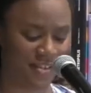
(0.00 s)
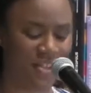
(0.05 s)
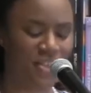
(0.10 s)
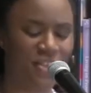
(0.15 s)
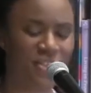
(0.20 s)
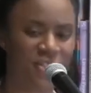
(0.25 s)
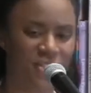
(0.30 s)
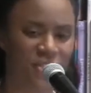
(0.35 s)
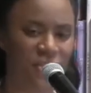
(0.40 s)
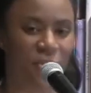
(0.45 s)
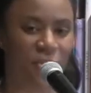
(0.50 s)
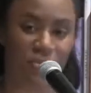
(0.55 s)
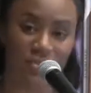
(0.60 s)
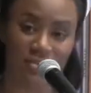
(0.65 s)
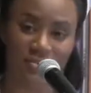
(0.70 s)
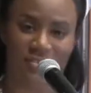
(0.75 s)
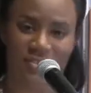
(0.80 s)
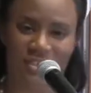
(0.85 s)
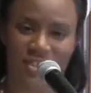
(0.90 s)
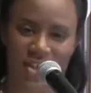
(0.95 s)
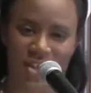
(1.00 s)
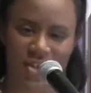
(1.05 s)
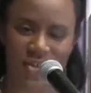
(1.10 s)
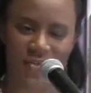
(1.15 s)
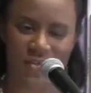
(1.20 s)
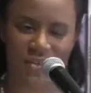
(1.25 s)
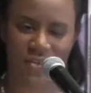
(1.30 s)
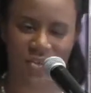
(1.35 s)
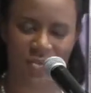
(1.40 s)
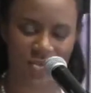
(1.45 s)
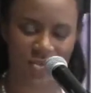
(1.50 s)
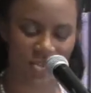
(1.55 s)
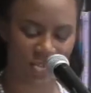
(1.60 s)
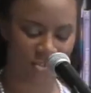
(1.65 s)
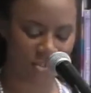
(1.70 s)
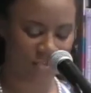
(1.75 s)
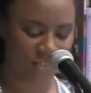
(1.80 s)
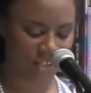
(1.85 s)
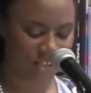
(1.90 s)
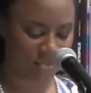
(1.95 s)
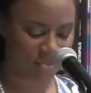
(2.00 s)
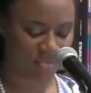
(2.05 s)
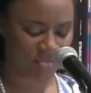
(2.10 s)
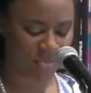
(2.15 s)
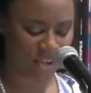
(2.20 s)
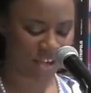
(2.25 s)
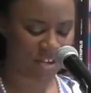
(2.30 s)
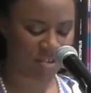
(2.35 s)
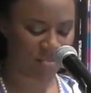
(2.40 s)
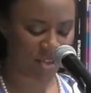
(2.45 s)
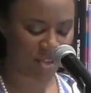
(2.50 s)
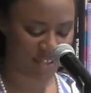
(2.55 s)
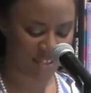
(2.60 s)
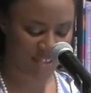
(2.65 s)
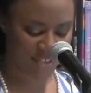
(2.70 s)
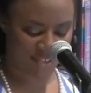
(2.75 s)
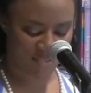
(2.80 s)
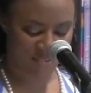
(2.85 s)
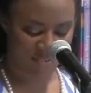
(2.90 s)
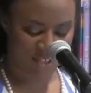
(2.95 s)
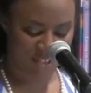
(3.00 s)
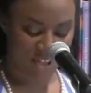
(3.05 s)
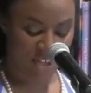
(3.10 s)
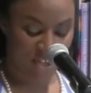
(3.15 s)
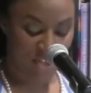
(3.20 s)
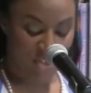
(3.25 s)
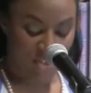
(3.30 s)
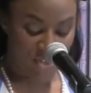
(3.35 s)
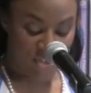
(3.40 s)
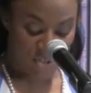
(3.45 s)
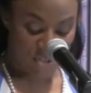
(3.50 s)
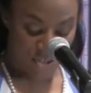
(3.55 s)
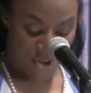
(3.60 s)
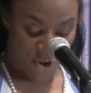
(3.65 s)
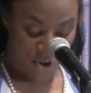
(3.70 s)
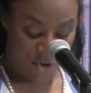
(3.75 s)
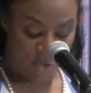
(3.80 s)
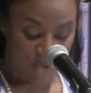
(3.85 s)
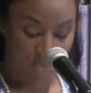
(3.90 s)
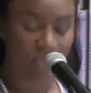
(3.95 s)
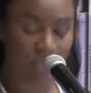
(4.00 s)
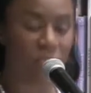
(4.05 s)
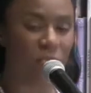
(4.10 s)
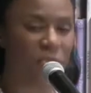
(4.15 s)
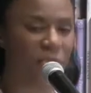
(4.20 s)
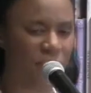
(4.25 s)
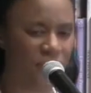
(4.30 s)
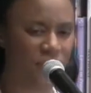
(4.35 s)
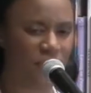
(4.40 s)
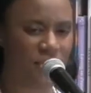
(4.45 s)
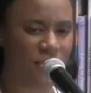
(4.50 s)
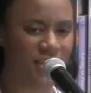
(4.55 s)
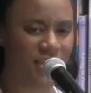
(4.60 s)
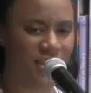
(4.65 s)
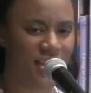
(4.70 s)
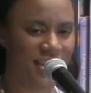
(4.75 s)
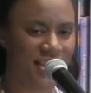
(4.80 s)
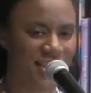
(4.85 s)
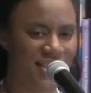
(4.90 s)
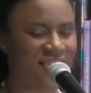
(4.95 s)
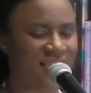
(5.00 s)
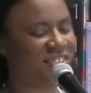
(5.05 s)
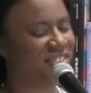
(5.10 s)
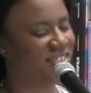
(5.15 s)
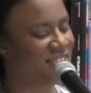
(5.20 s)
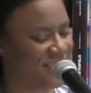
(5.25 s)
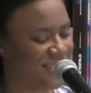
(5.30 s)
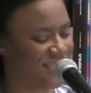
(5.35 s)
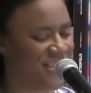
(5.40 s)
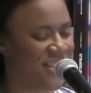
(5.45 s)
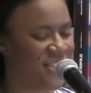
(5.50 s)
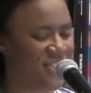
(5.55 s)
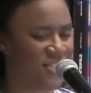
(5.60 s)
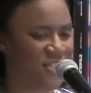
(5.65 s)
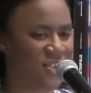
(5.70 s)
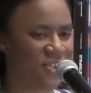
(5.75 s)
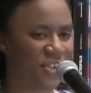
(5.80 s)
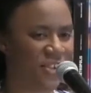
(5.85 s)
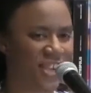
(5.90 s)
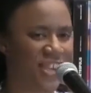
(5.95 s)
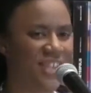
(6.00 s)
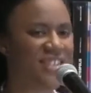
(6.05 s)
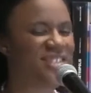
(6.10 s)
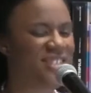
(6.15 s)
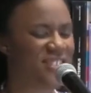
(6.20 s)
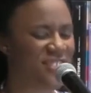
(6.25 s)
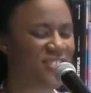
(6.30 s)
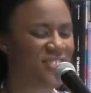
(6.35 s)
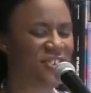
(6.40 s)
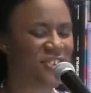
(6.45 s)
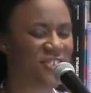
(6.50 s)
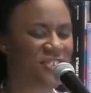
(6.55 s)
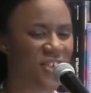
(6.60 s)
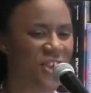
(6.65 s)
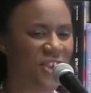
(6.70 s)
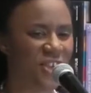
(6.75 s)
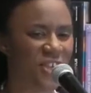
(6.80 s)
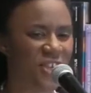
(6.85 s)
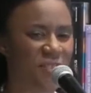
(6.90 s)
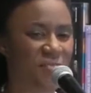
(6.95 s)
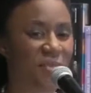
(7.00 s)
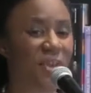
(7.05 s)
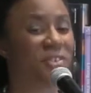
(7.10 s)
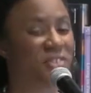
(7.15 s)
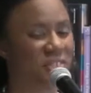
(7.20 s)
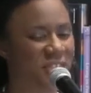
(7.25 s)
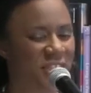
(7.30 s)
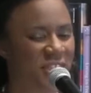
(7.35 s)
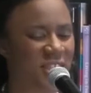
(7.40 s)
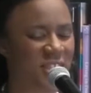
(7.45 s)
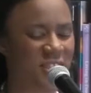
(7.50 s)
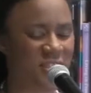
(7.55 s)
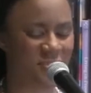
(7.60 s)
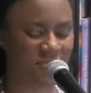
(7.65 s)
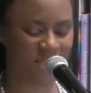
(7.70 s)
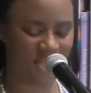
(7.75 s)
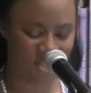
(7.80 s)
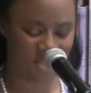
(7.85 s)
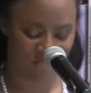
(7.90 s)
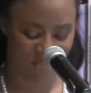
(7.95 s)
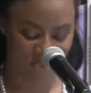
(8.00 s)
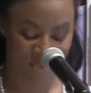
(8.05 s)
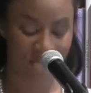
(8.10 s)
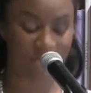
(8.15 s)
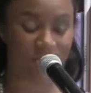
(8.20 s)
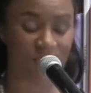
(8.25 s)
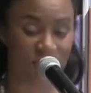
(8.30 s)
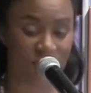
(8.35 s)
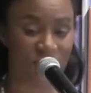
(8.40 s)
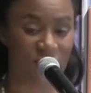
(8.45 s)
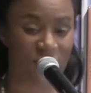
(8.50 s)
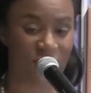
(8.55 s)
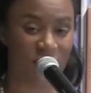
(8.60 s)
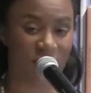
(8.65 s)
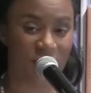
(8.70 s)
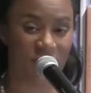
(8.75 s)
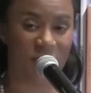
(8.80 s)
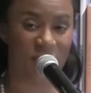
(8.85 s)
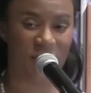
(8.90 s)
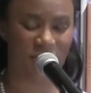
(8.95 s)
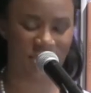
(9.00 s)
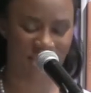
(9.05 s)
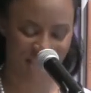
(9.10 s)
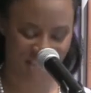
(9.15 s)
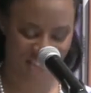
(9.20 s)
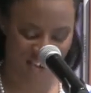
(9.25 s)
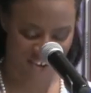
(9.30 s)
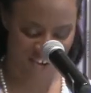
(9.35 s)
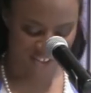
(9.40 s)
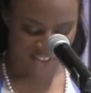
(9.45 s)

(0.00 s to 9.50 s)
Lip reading: So now you have a little bit of trivia behind your belt. So, but for tonight, let's showcase and start talking about The Kingdom Keepers, which is why we're all here.